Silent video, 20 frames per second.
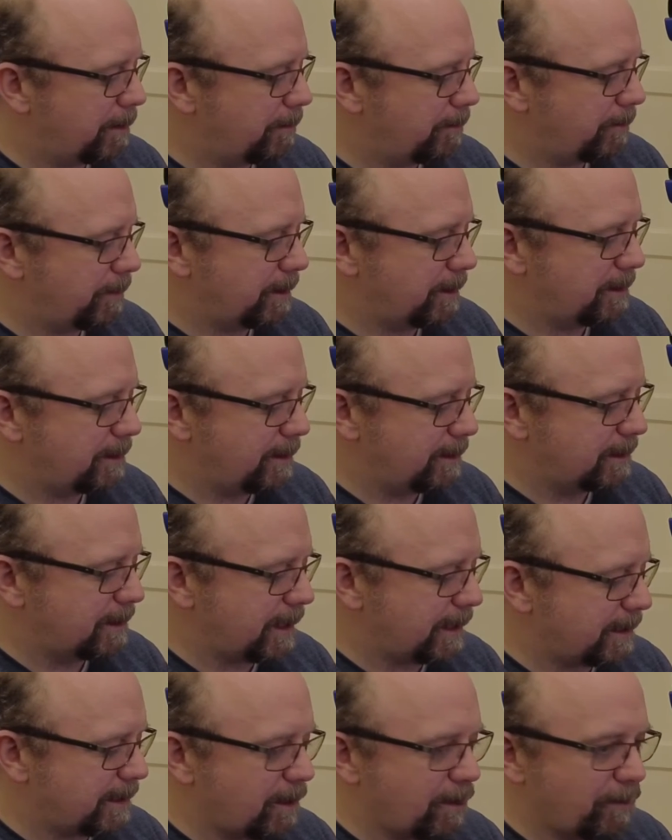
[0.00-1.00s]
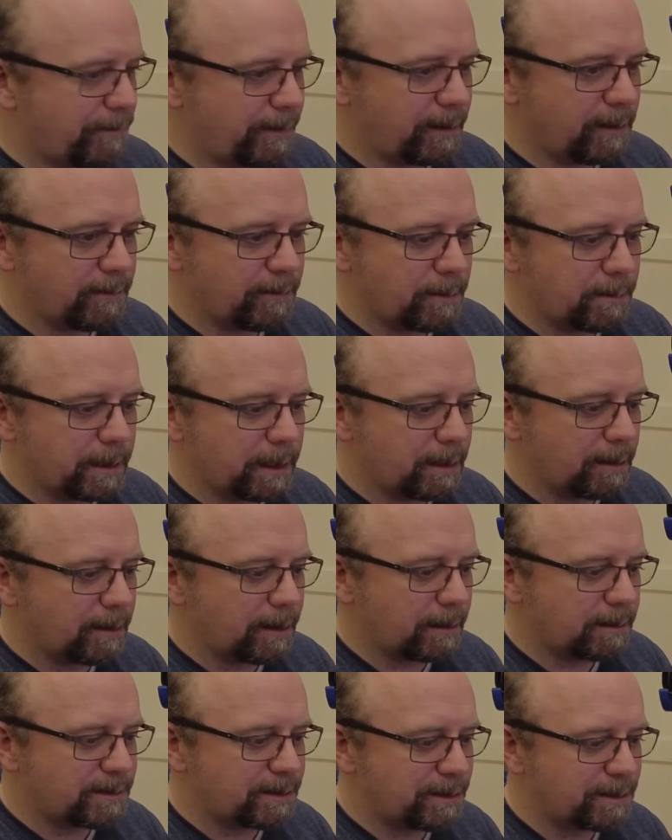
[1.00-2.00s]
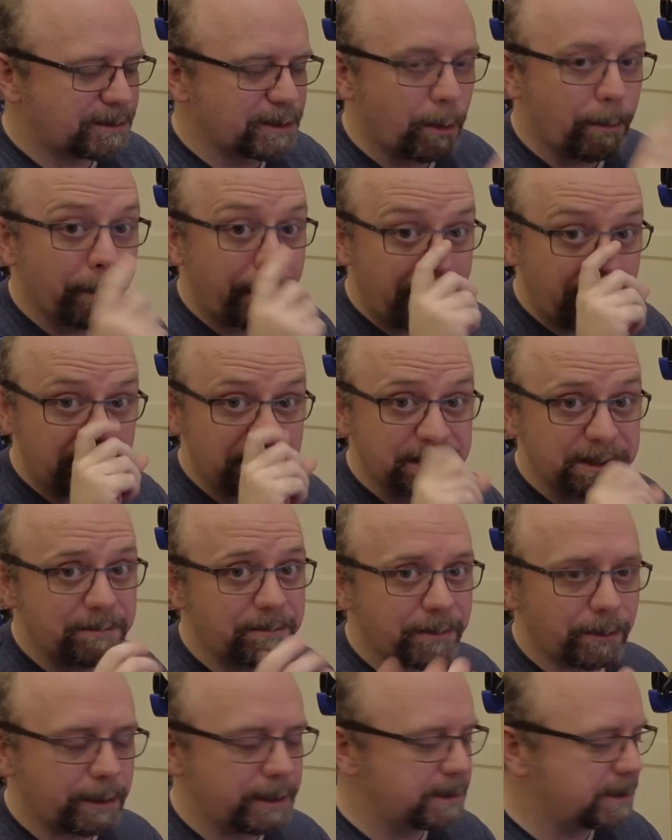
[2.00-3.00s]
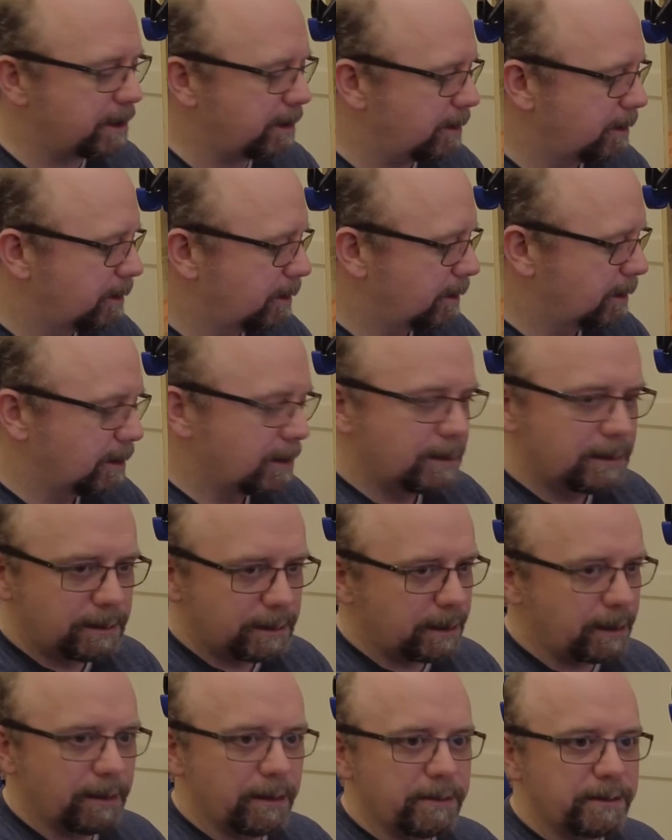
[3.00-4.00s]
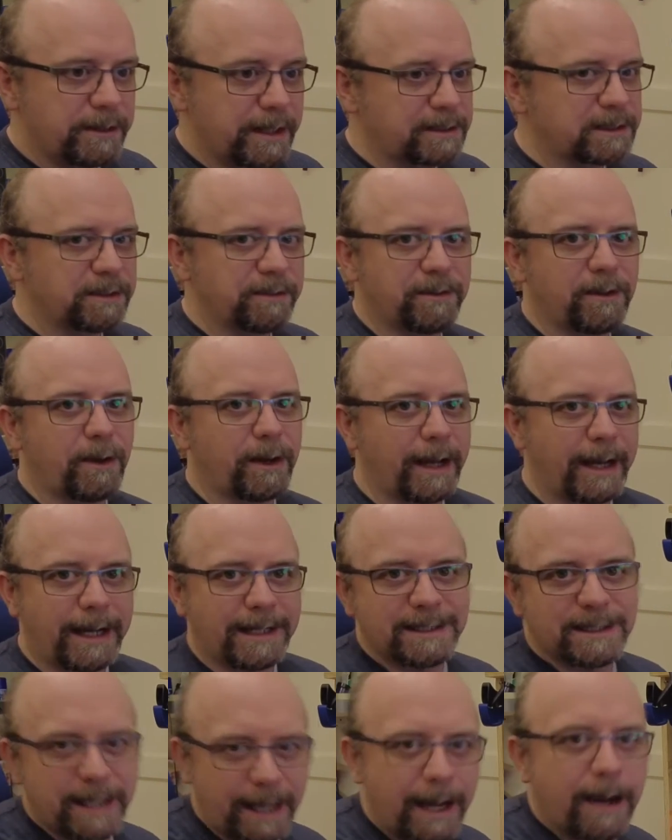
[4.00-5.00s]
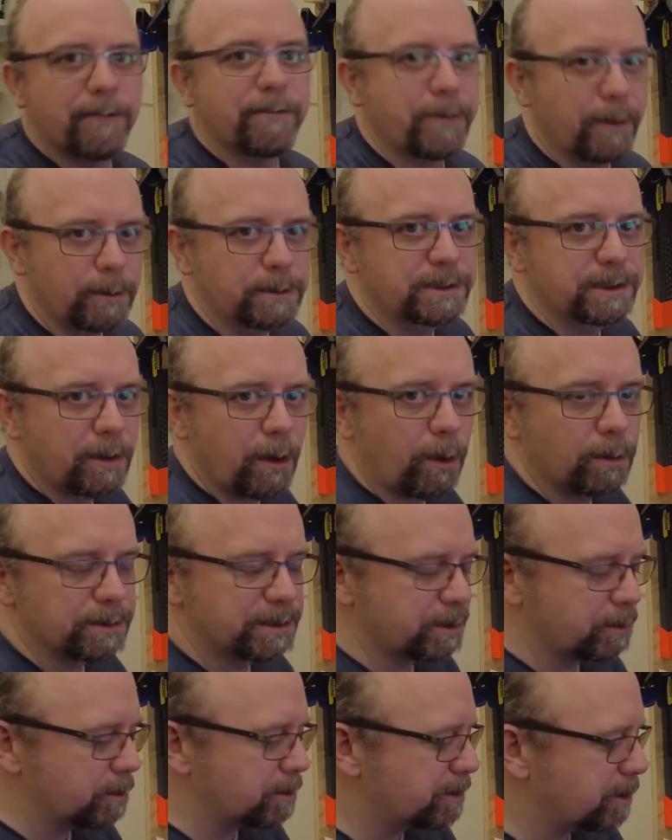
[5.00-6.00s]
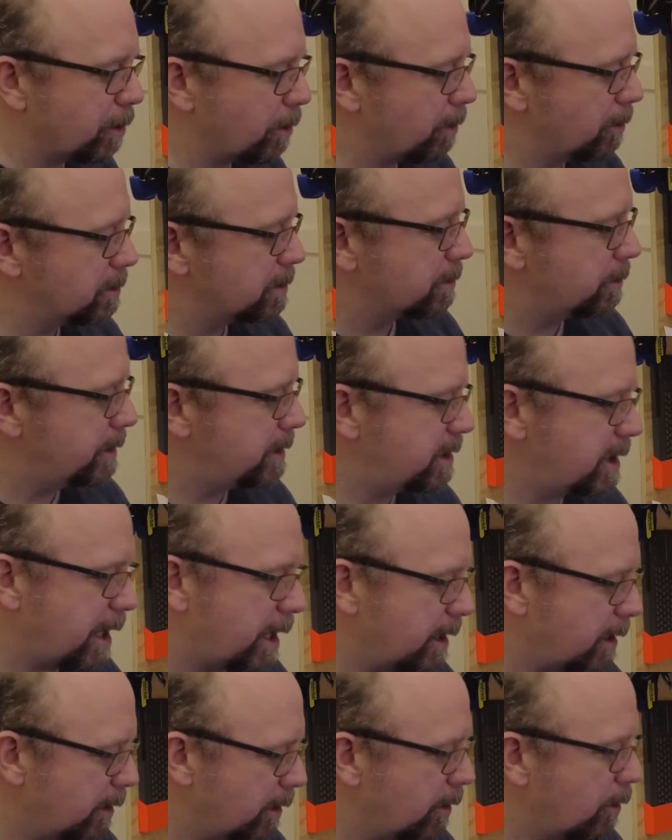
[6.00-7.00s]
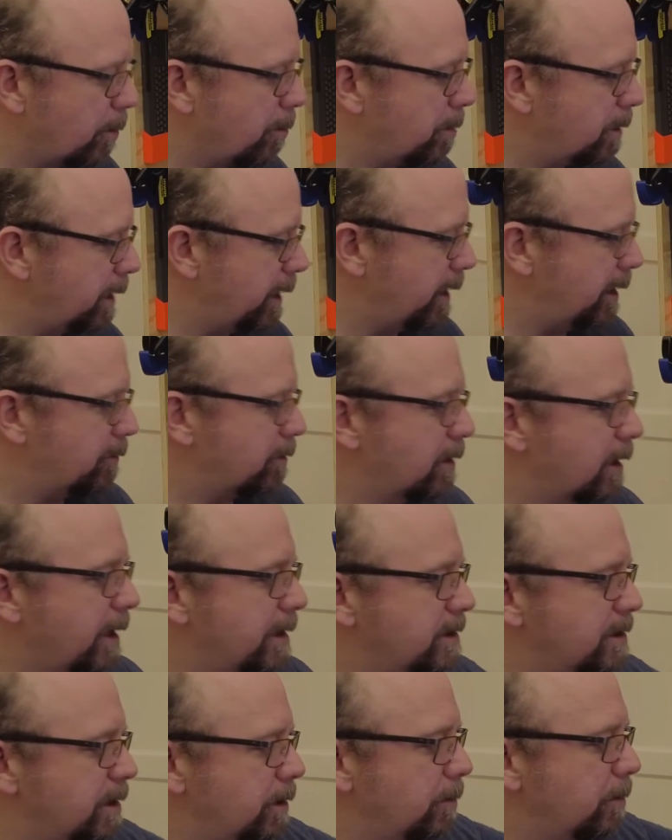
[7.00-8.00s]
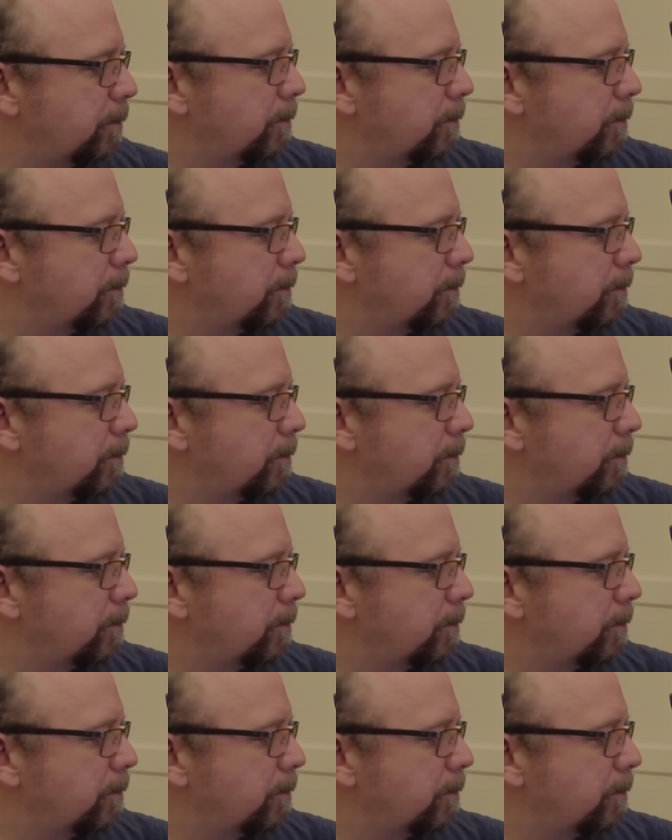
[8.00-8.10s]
the tactile feel of them, like Tom Paris in Voyager, Delta Flyer had to have those old school toggles, which I can completely relate to.